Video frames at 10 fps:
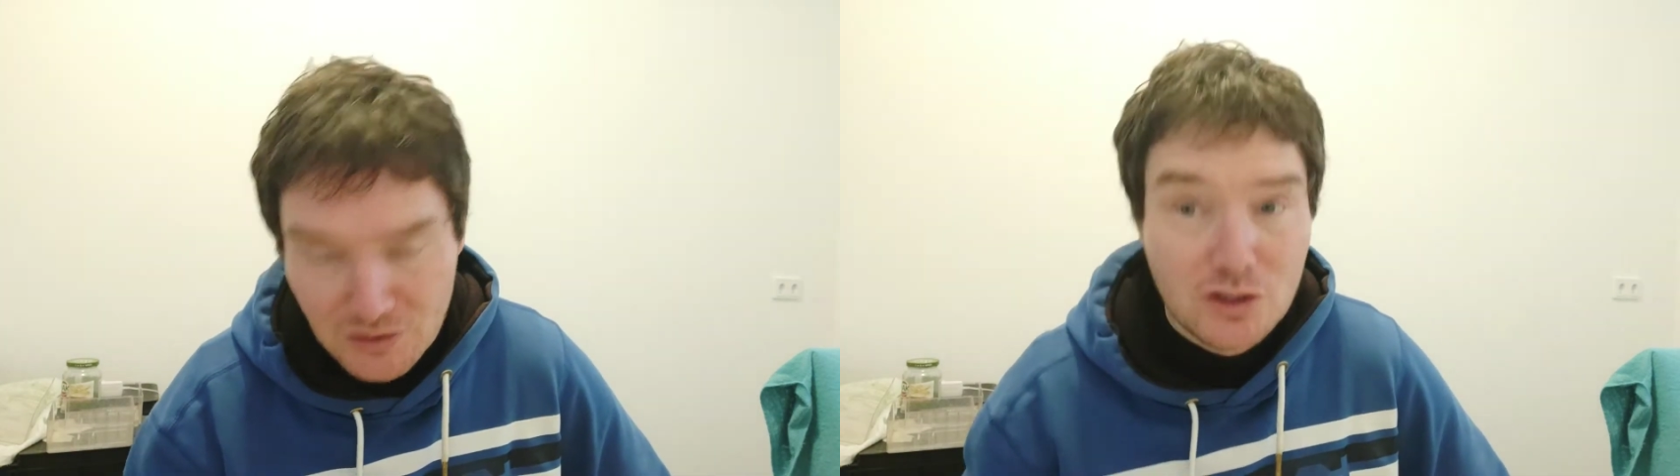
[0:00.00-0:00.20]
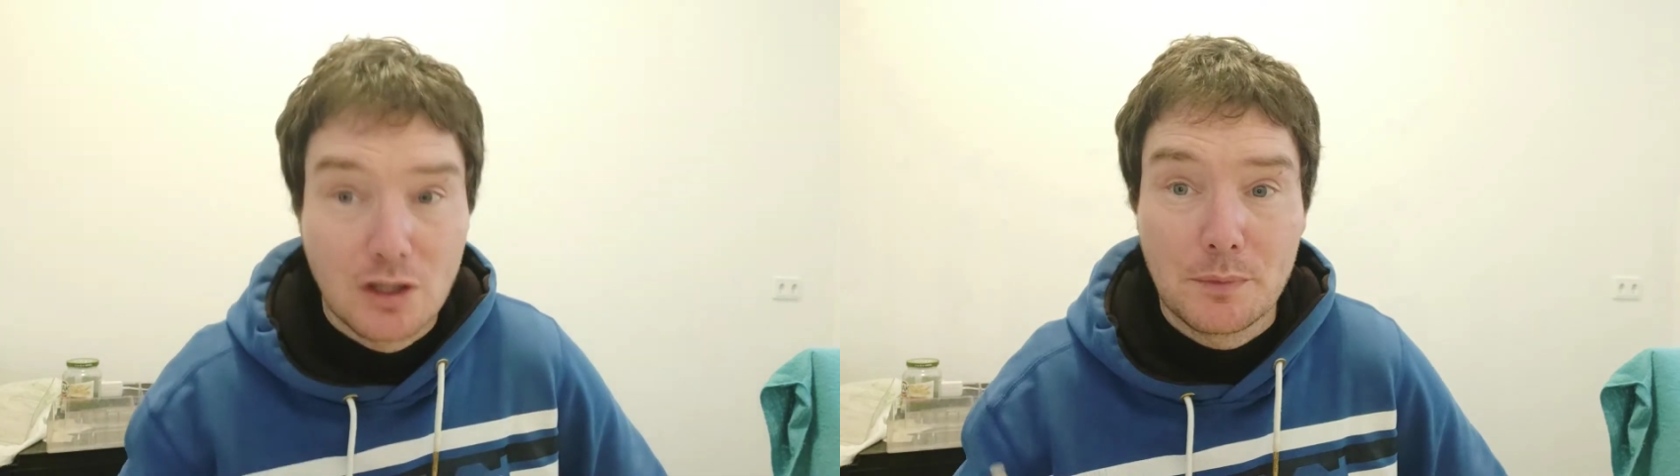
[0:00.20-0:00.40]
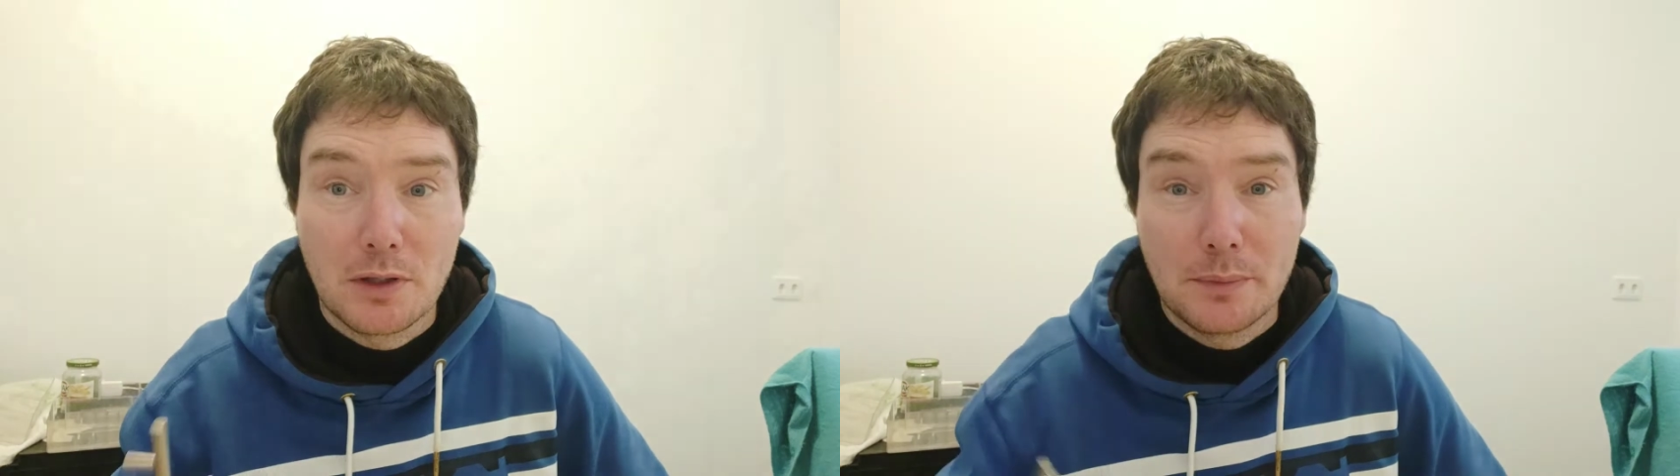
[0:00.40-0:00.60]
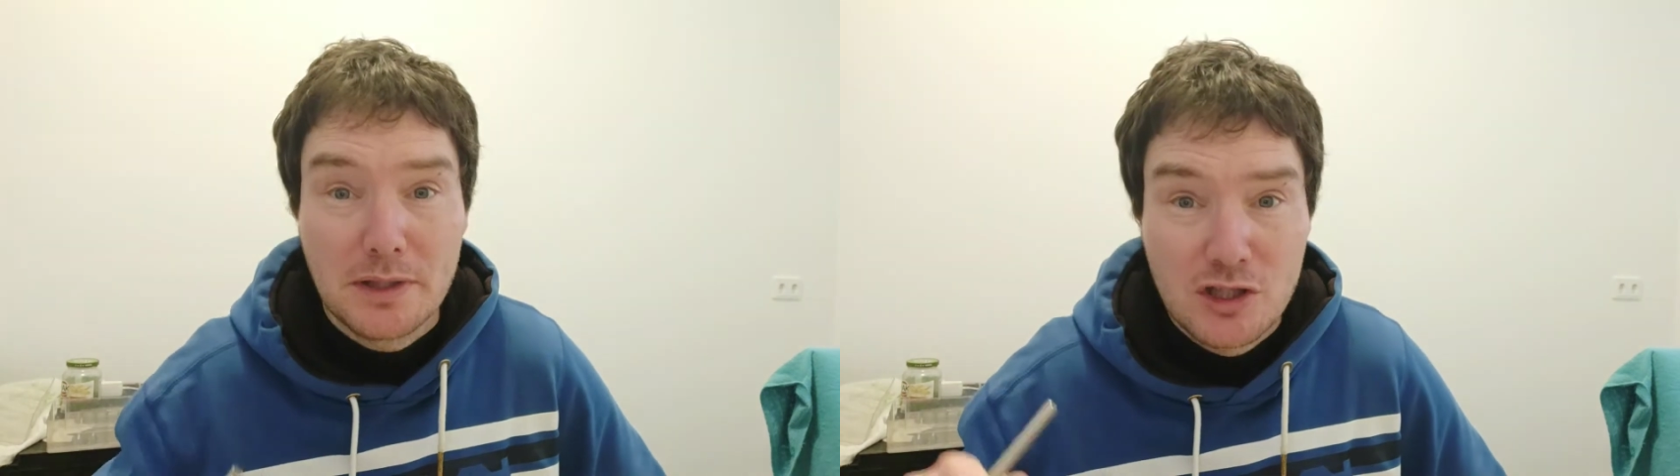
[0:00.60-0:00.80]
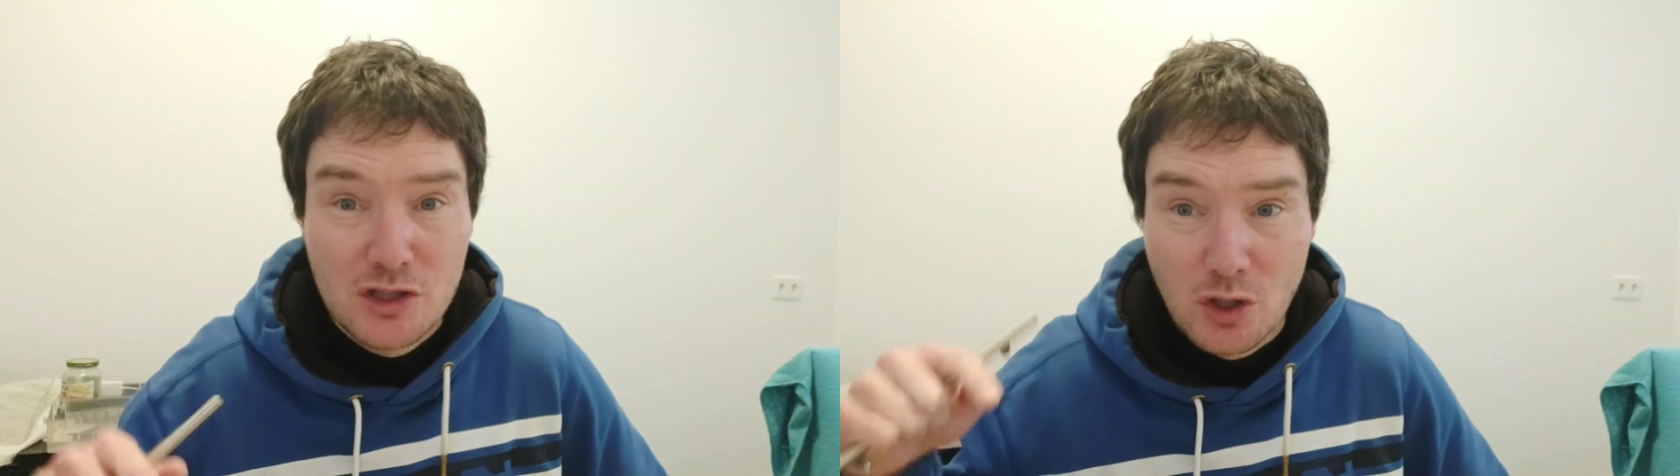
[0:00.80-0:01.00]
So I'm going to
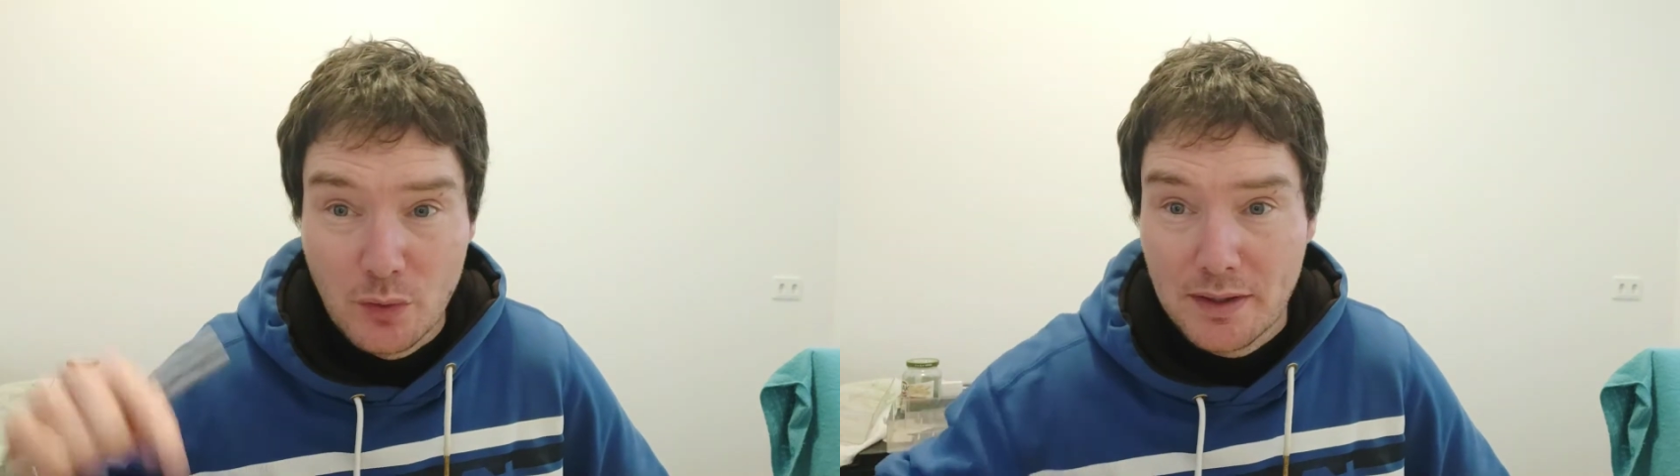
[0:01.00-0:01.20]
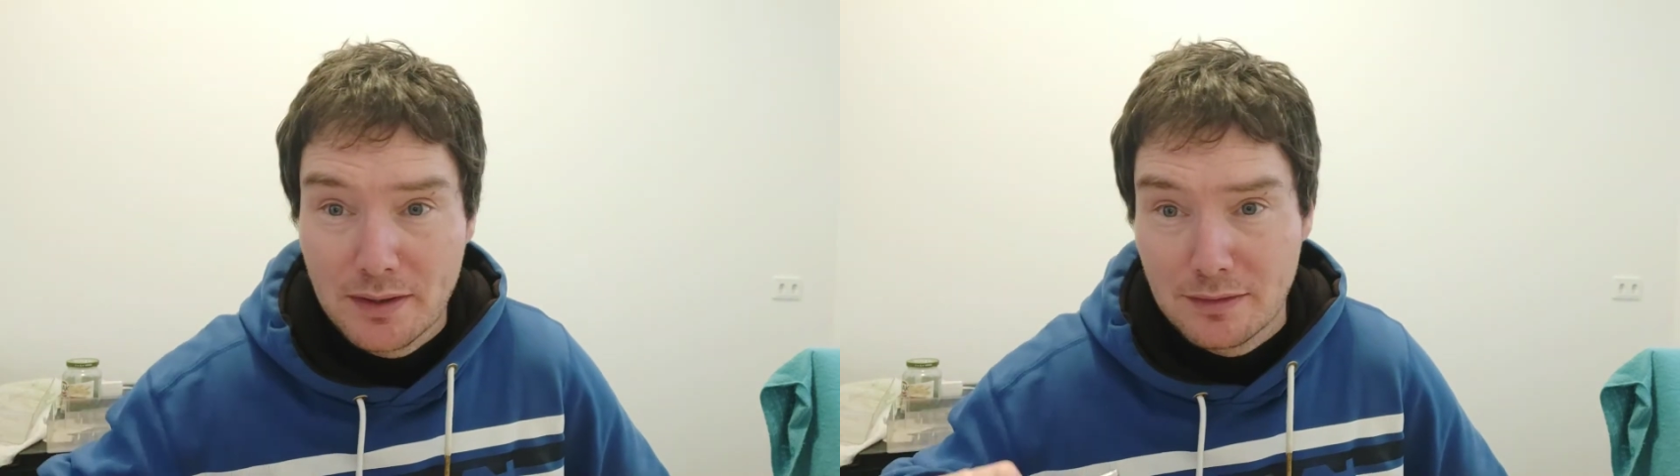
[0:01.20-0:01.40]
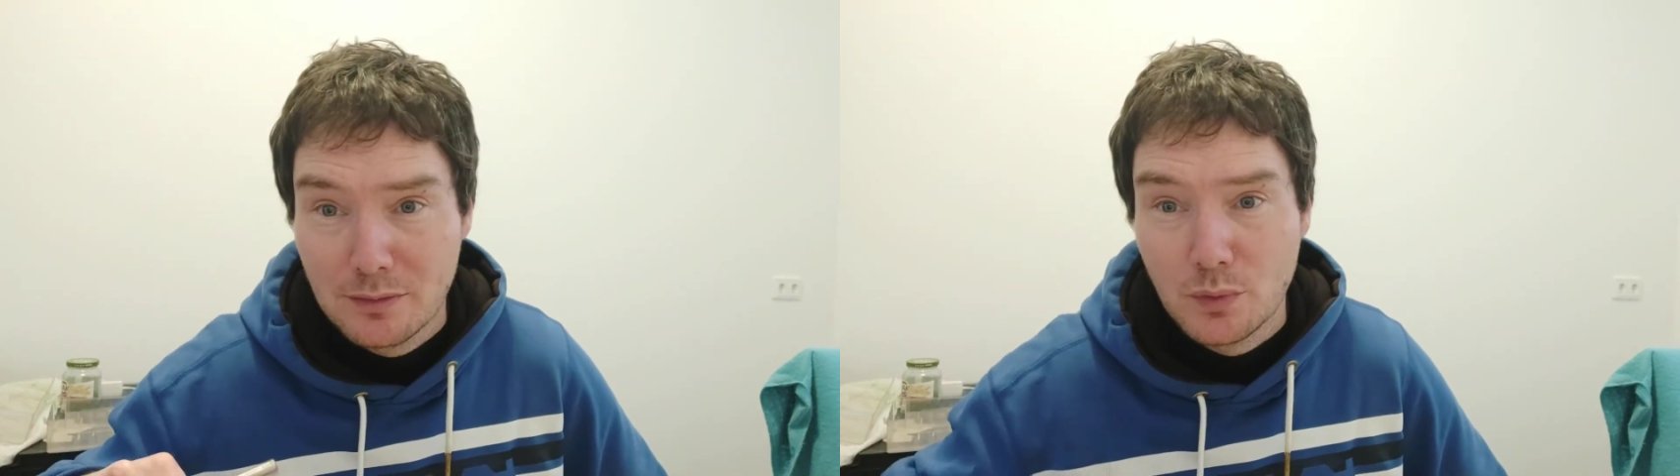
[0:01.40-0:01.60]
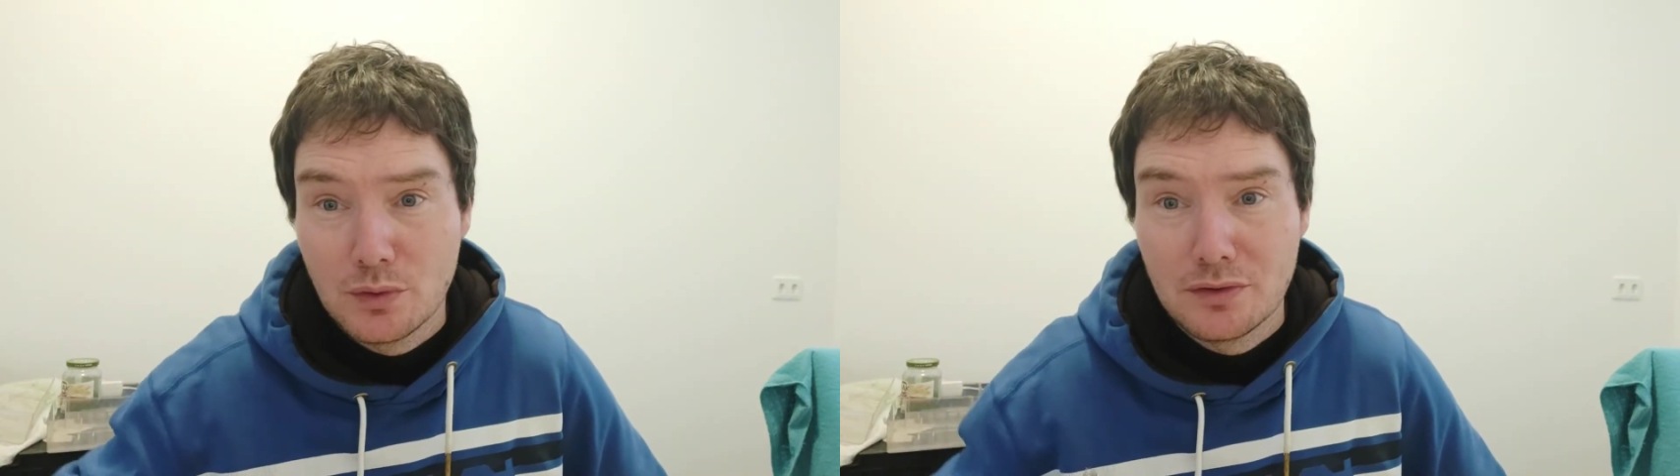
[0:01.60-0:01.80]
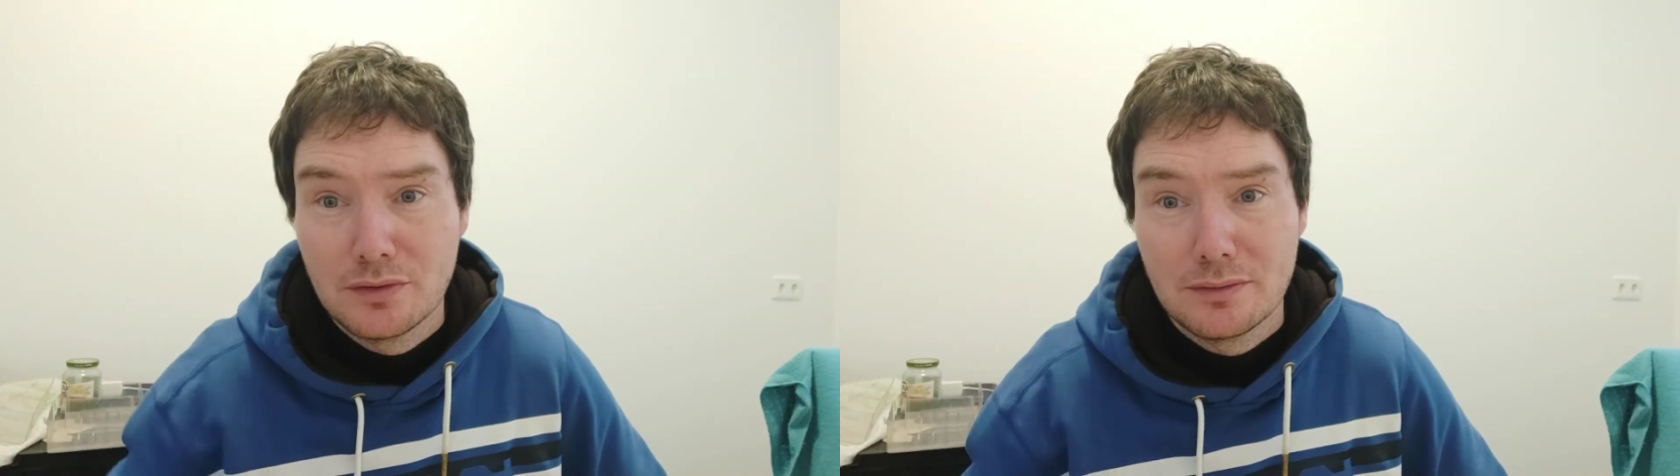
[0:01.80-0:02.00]
be sawing the wood